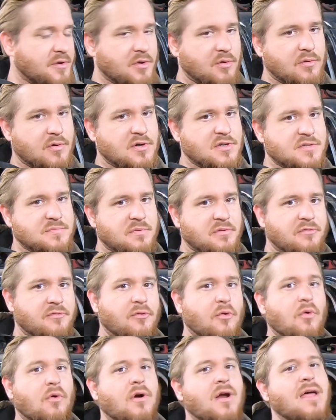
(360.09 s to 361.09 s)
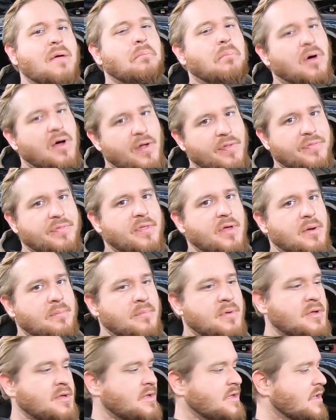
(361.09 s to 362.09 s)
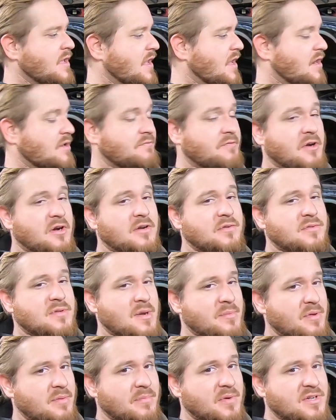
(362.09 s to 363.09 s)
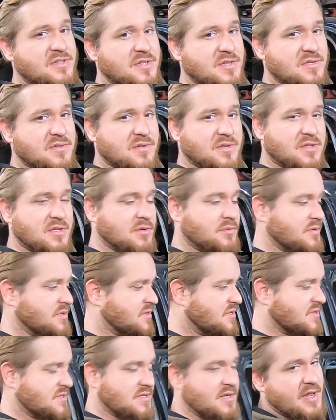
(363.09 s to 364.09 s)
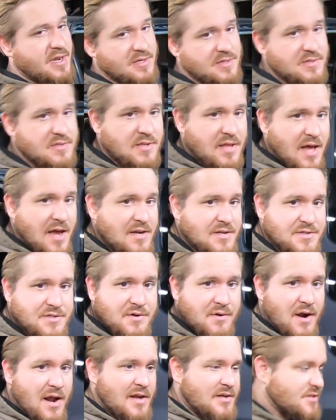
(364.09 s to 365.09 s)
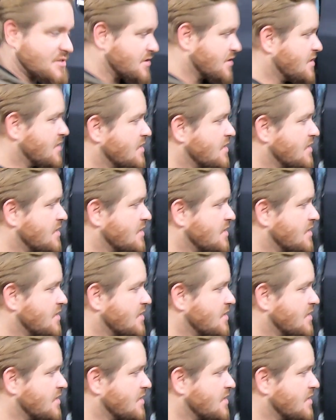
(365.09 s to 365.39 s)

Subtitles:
doors before I bought them, and I figured it was going to be much easier to deal with this dent slash scratch